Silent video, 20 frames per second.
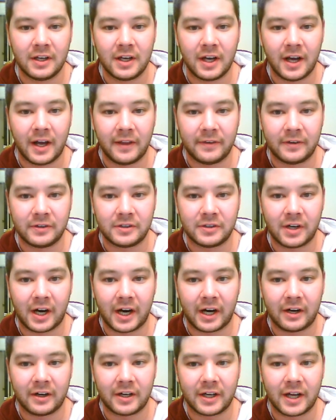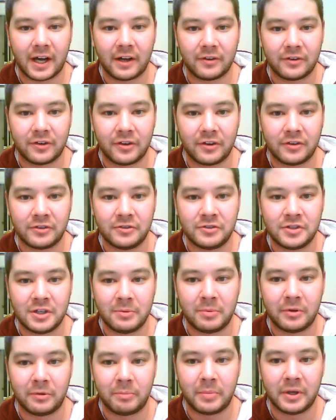and they're hiring out to the
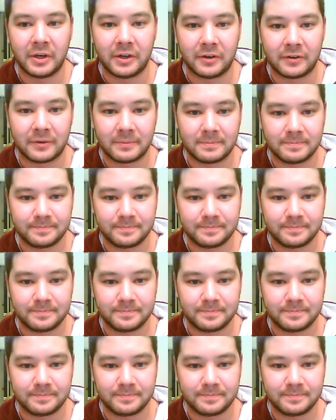cheapest bidders.